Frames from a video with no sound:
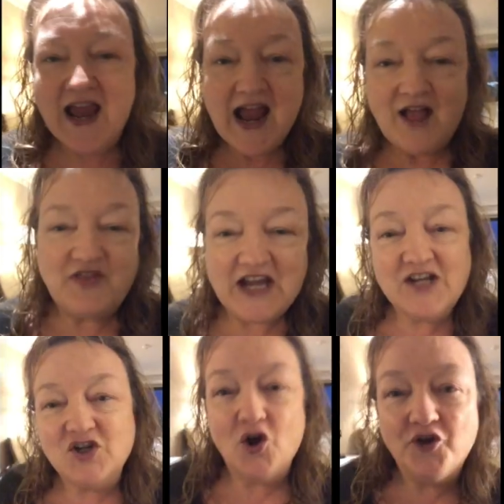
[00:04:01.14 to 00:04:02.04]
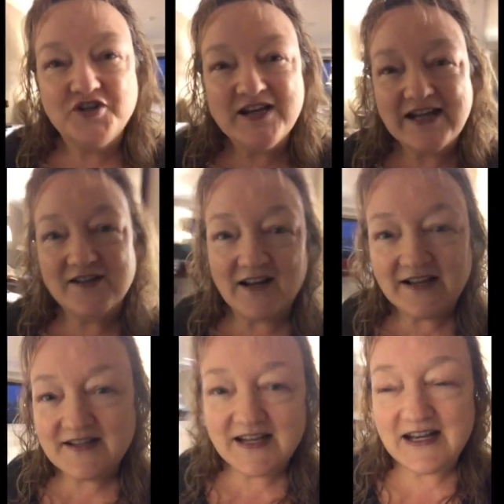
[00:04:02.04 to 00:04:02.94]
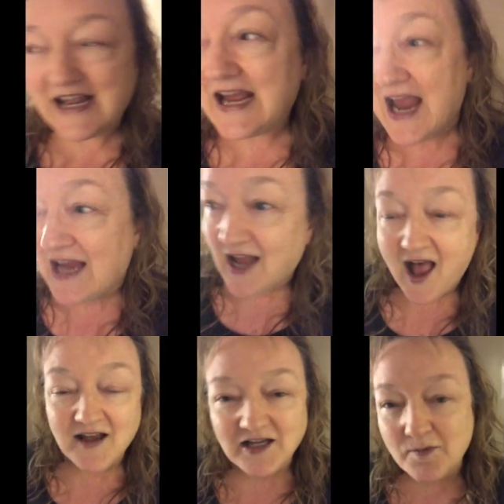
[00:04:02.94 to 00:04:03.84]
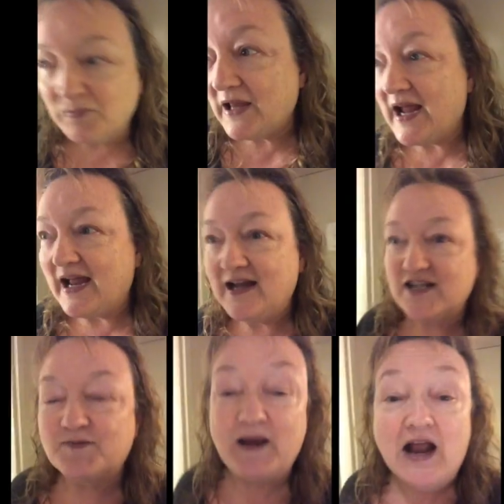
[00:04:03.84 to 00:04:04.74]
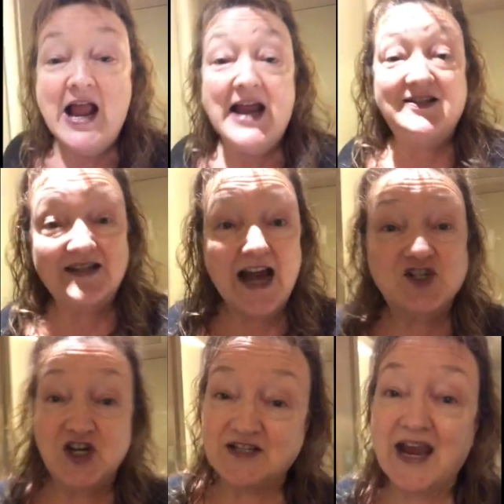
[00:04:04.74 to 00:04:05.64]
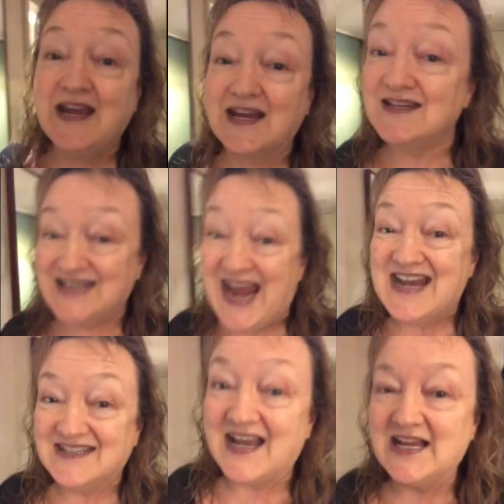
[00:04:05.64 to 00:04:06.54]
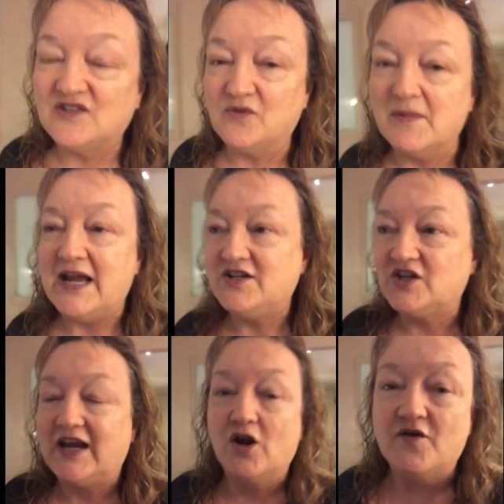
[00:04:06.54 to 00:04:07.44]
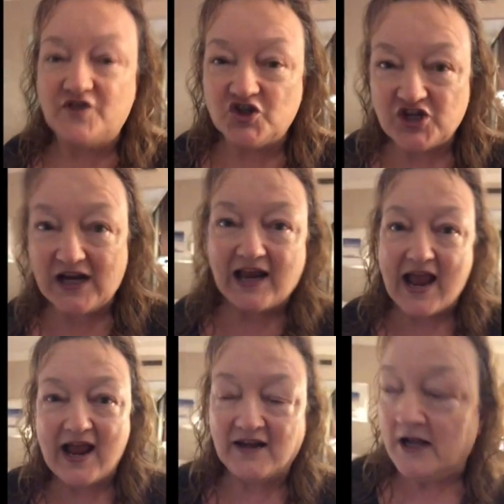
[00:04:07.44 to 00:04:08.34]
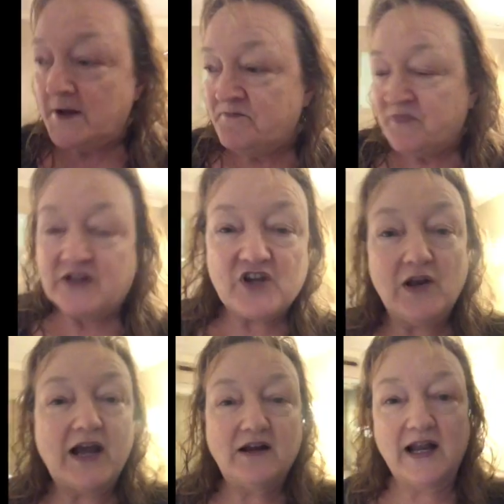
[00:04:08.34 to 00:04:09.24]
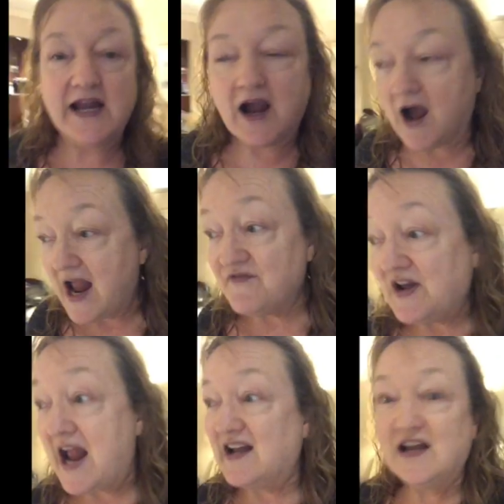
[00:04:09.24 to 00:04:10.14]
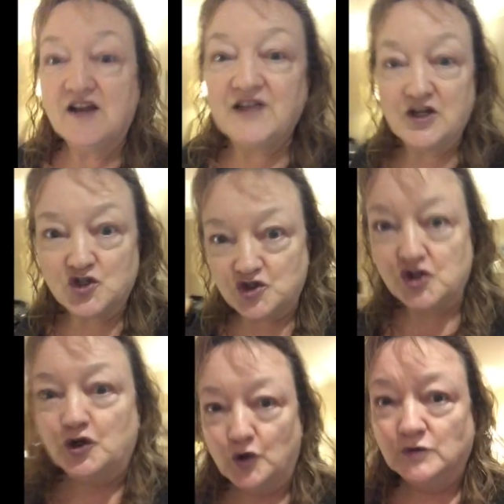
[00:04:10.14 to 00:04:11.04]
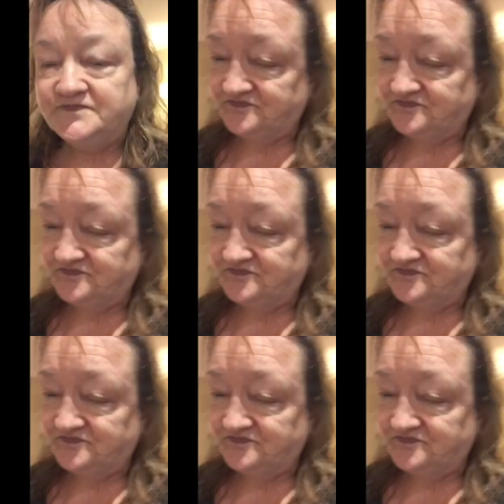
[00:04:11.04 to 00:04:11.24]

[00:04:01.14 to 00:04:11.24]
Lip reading: at the Intercontinental in Sydney. Can't complain. It's actually taken 10 days for me to get over the jet lag. So luckily I haven't had anything to do